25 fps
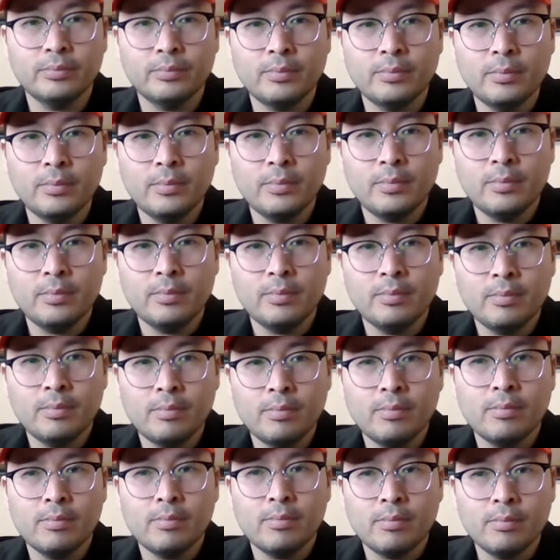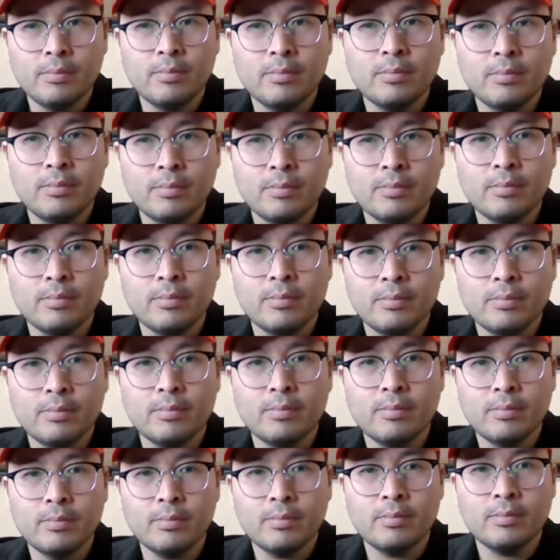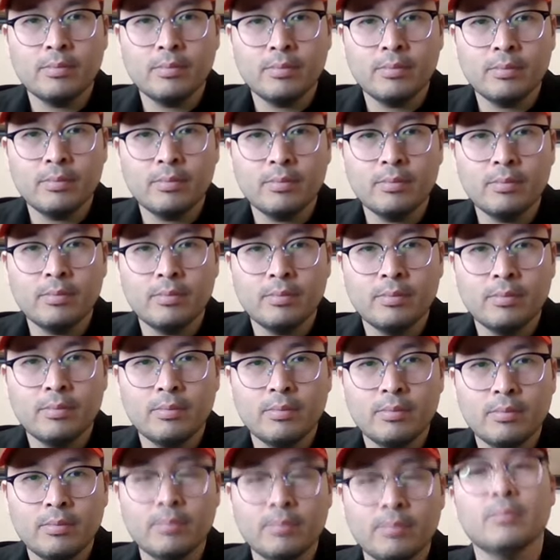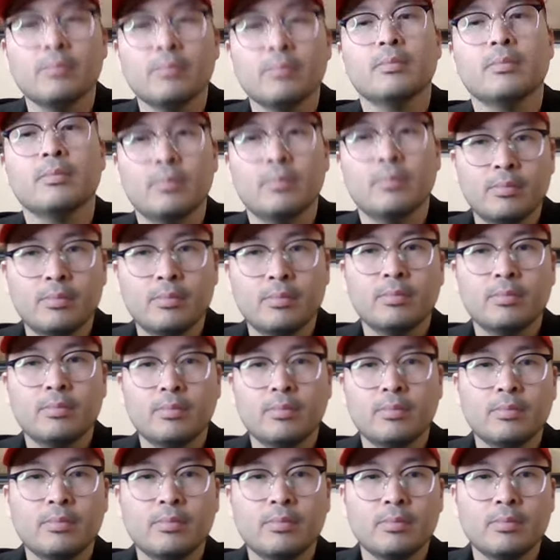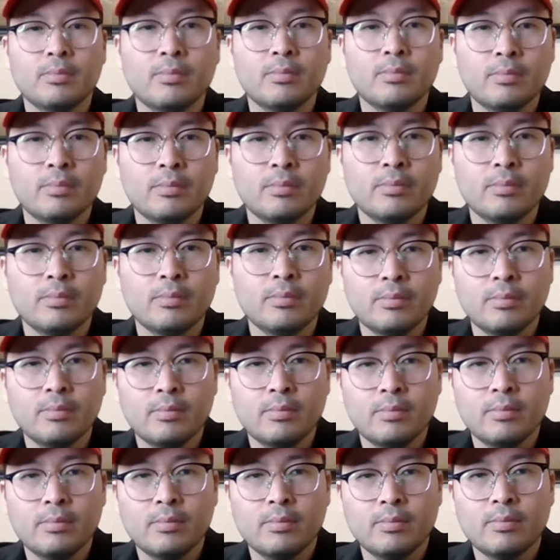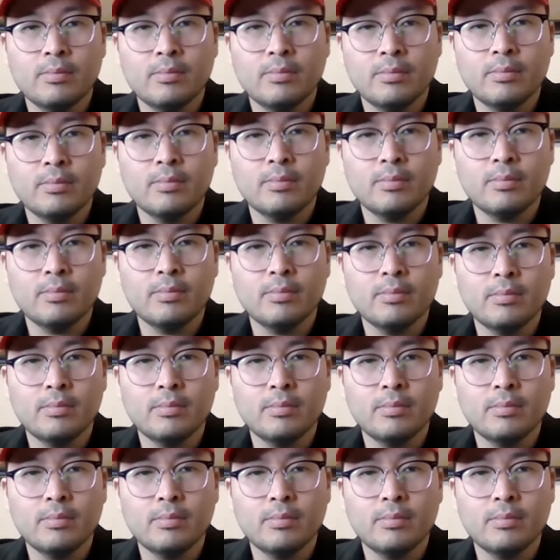The person shown says nothing.